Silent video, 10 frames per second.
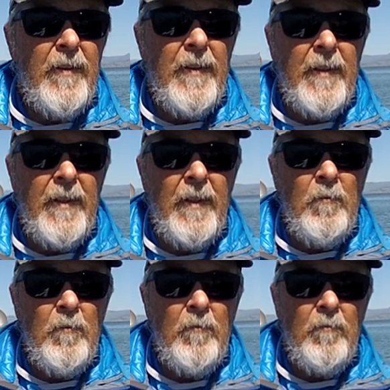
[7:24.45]

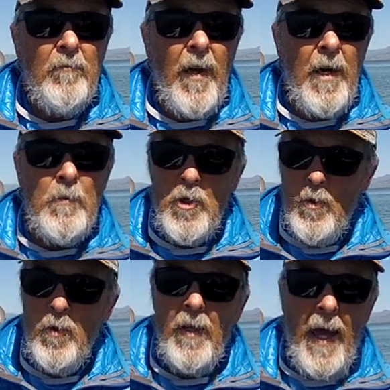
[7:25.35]
I'm
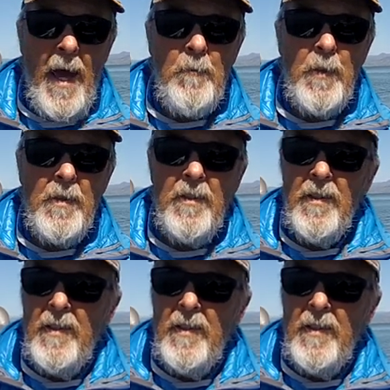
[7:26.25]
sure it'll happen.